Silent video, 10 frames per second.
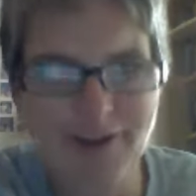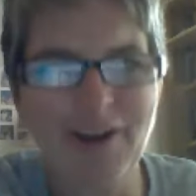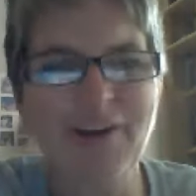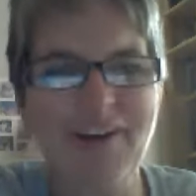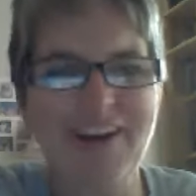
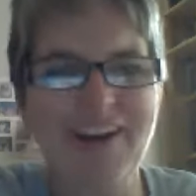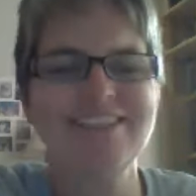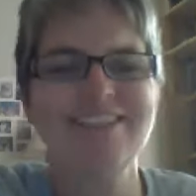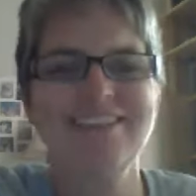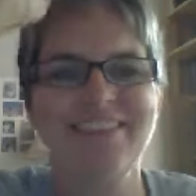All
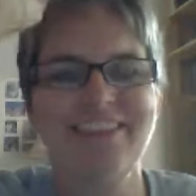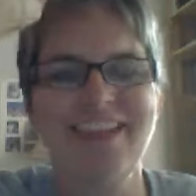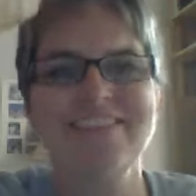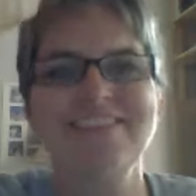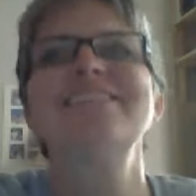right.
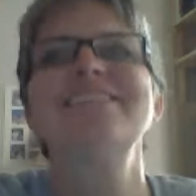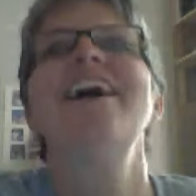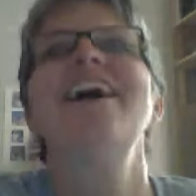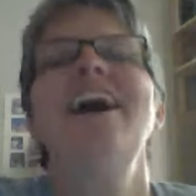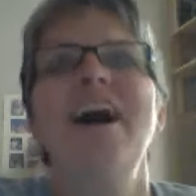Yes,
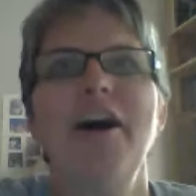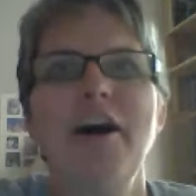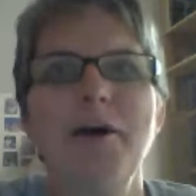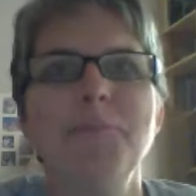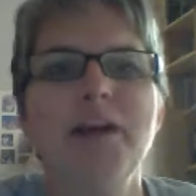
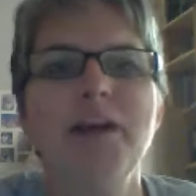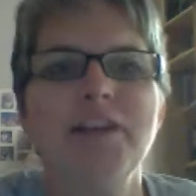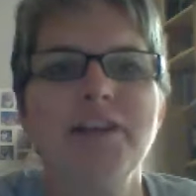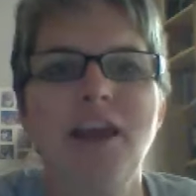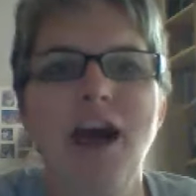an
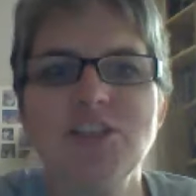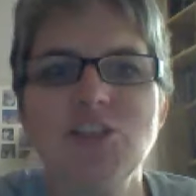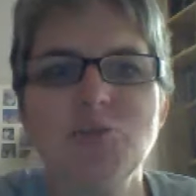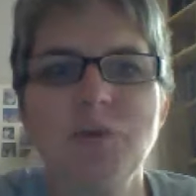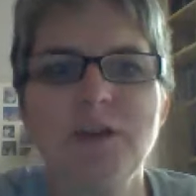
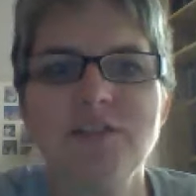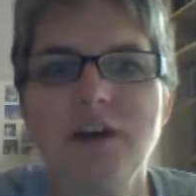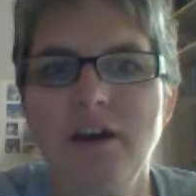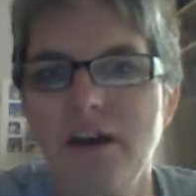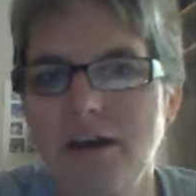acknowledgement
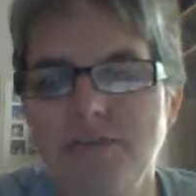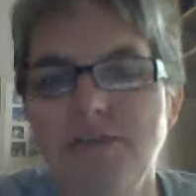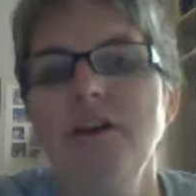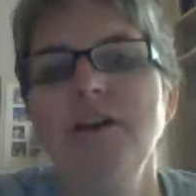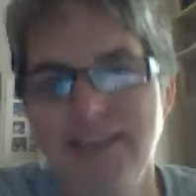of,
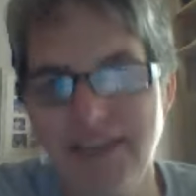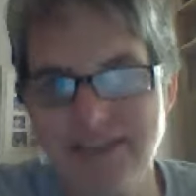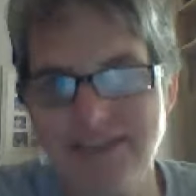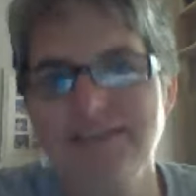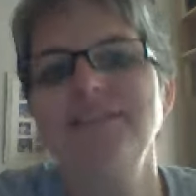
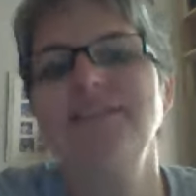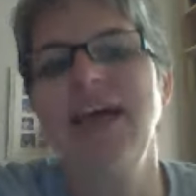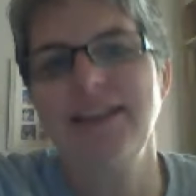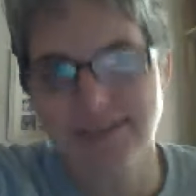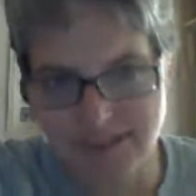yes,
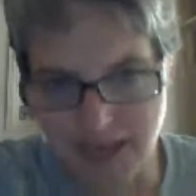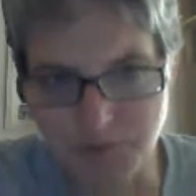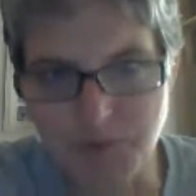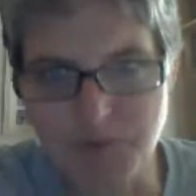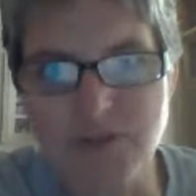that
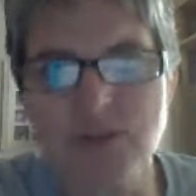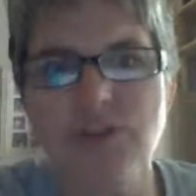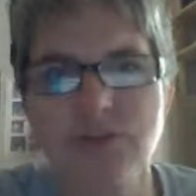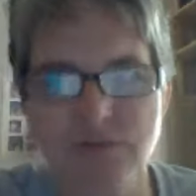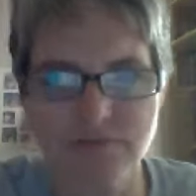assignment was
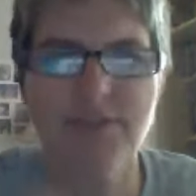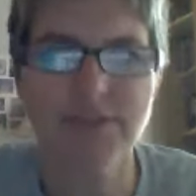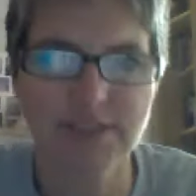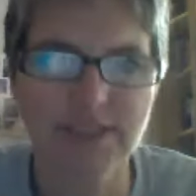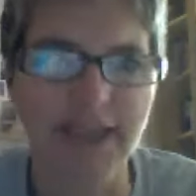due
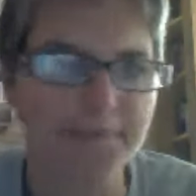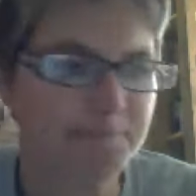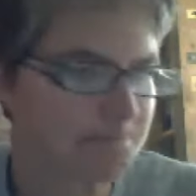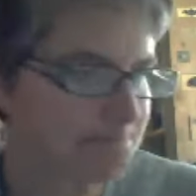today.